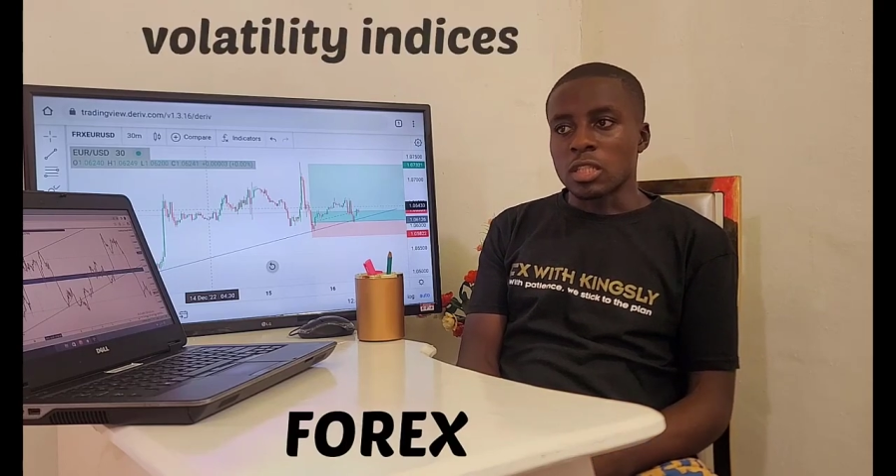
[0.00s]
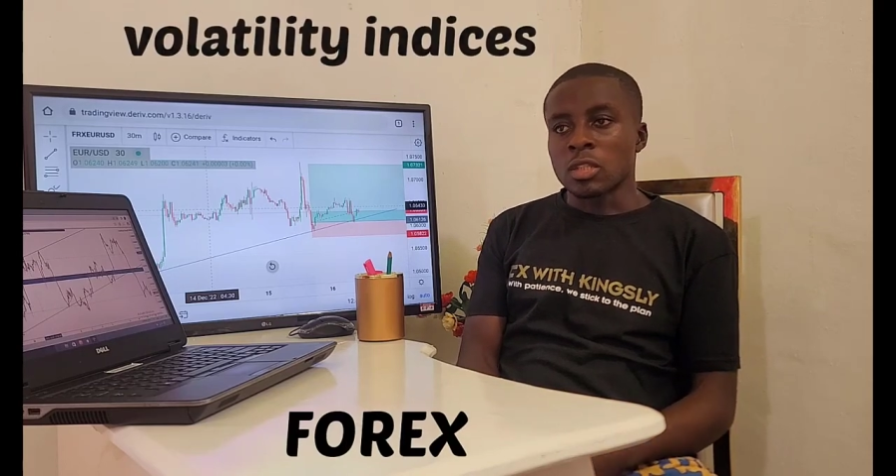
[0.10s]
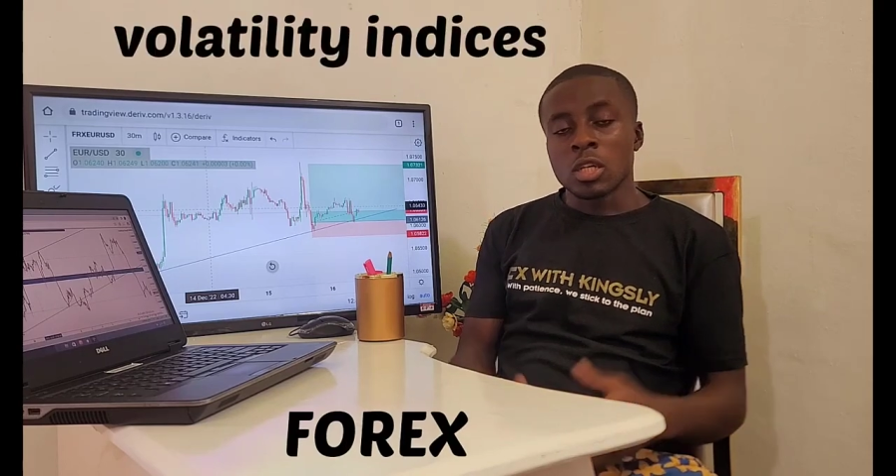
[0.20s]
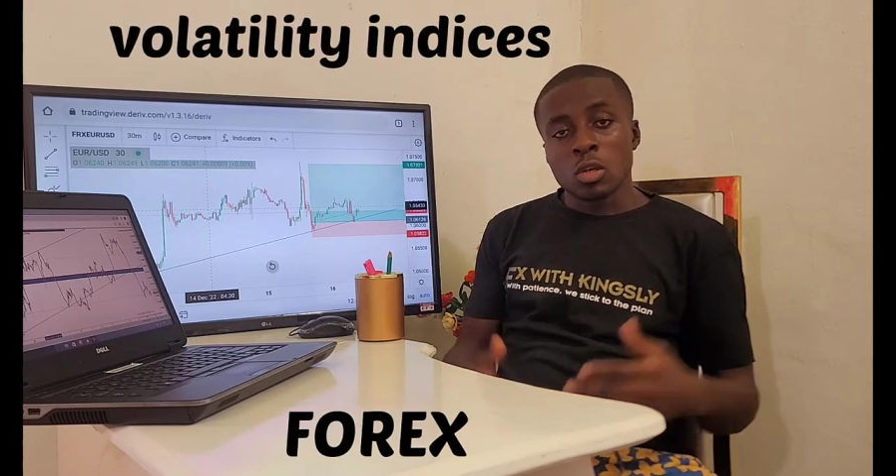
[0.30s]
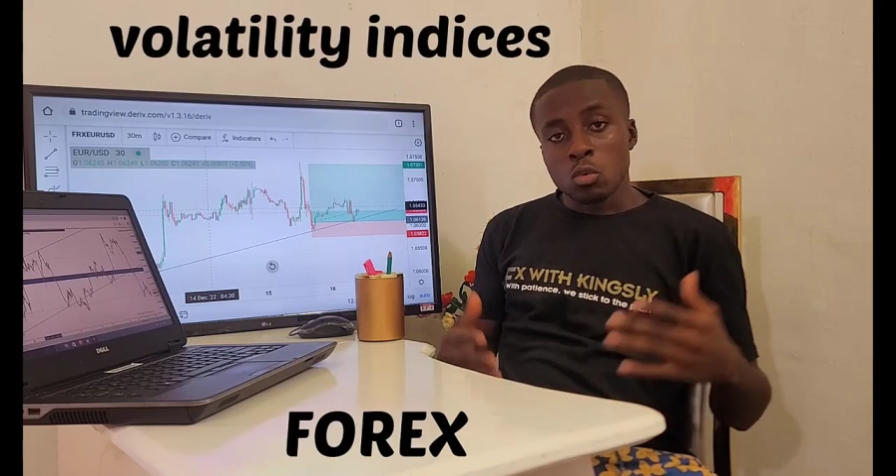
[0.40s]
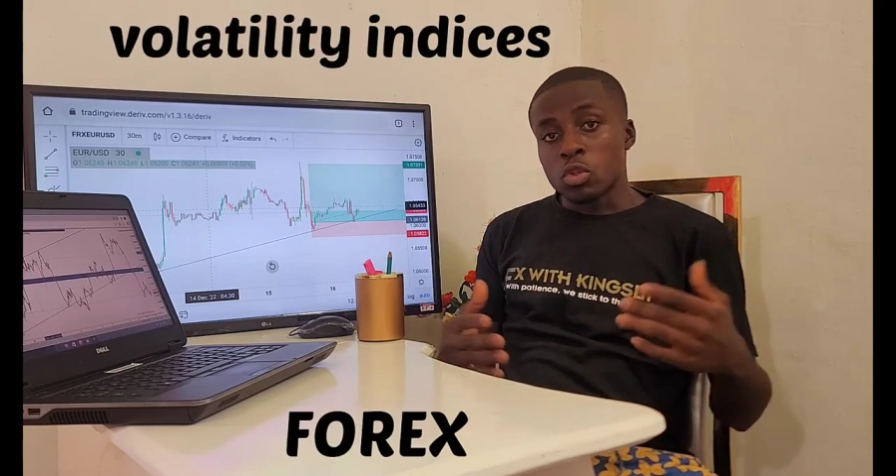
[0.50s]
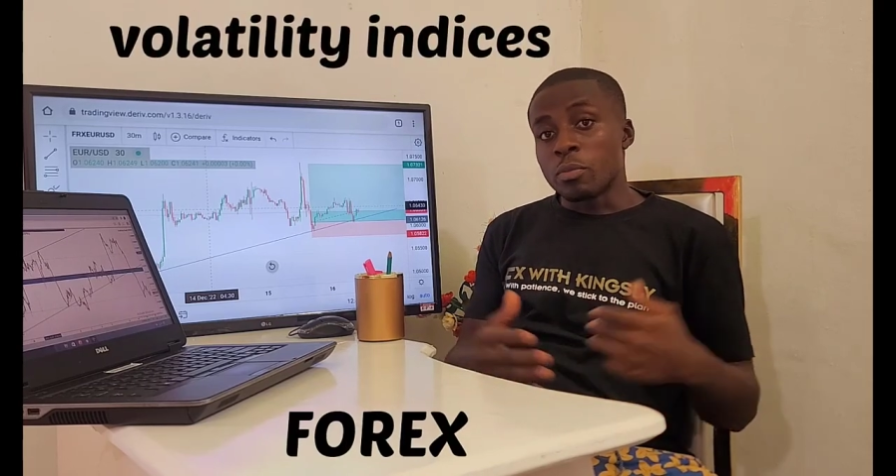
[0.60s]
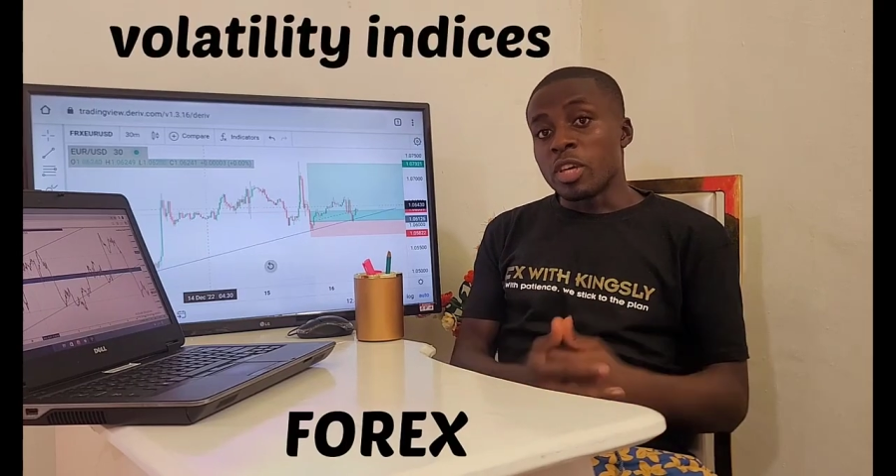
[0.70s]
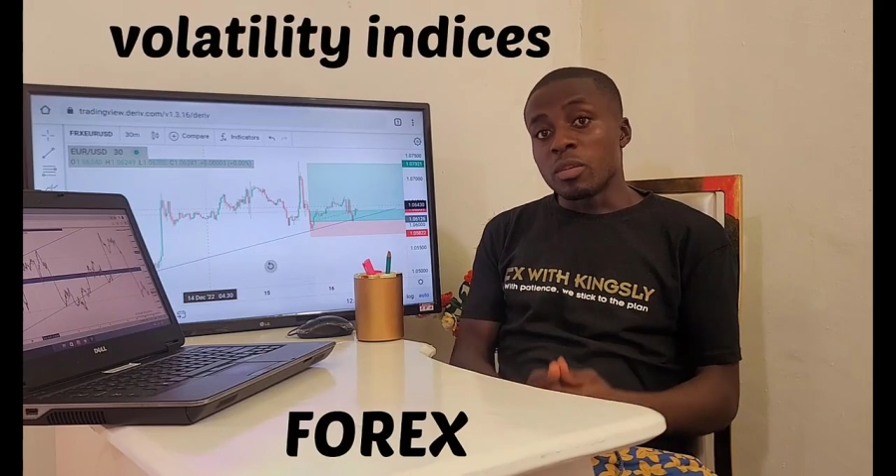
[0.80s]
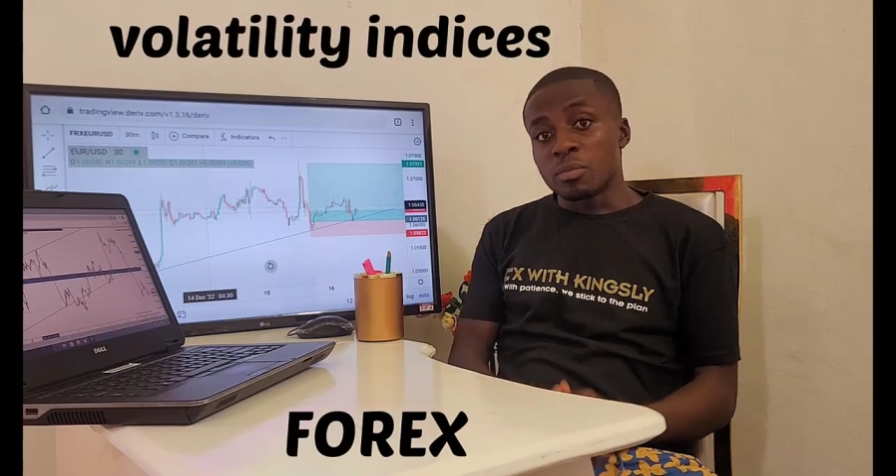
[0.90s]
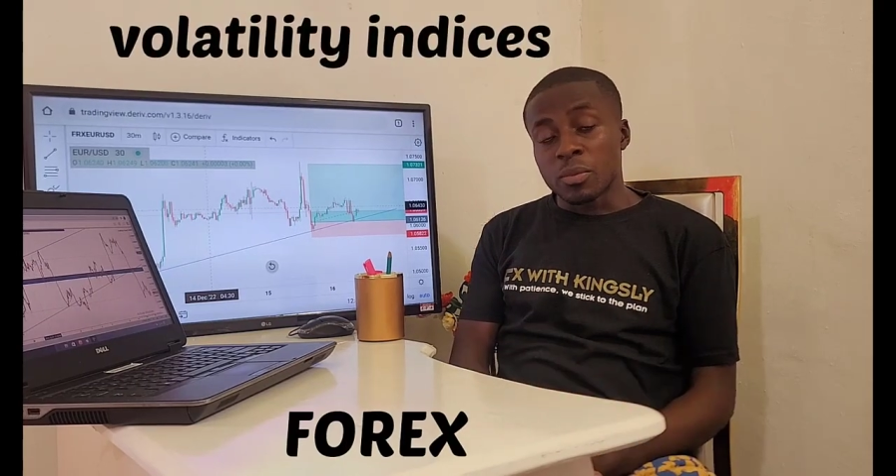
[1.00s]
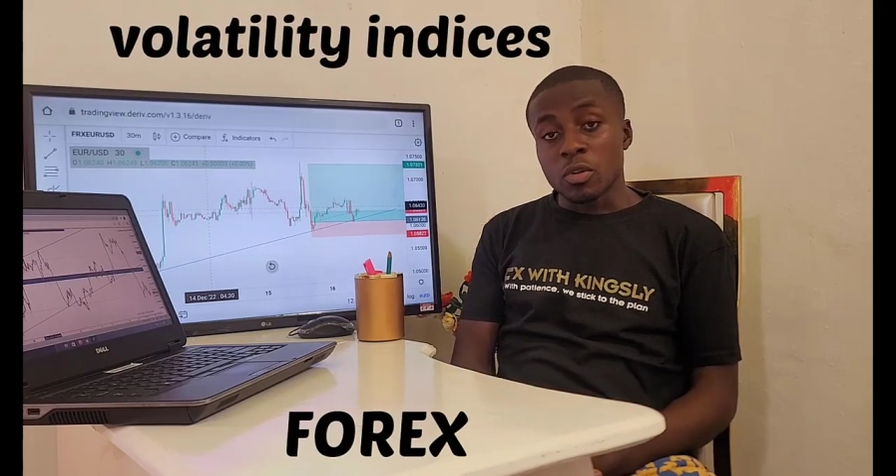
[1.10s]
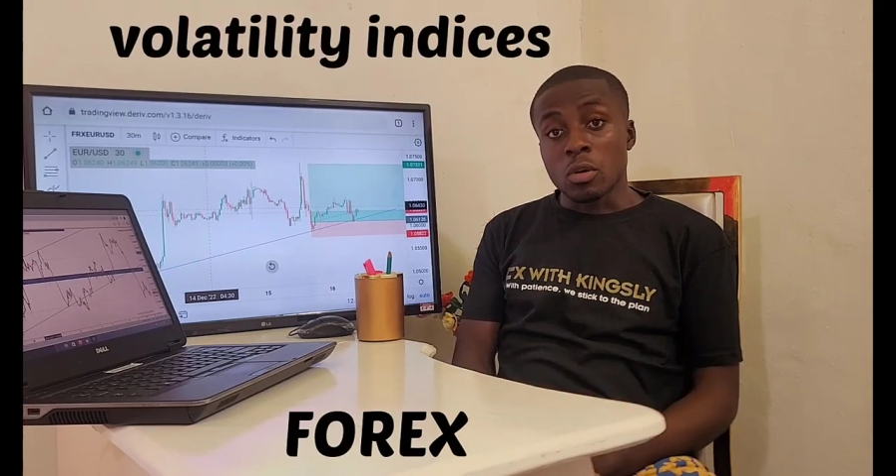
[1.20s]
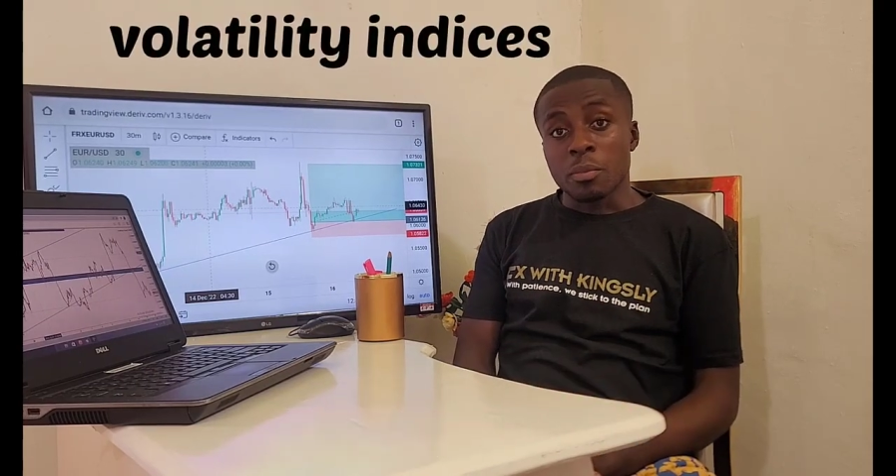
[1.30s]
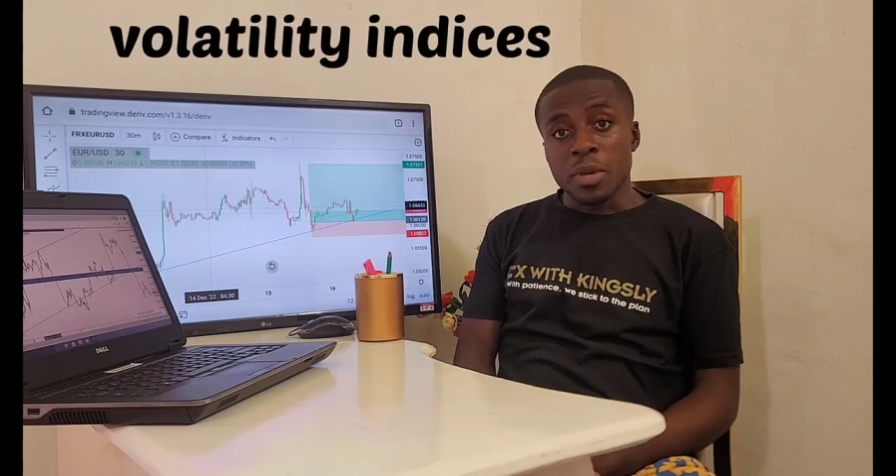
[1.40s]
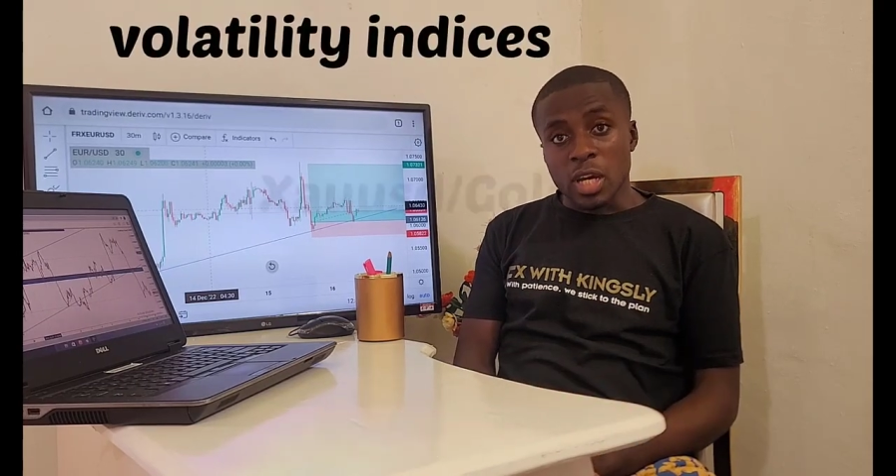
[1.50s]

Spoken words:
volatility indices,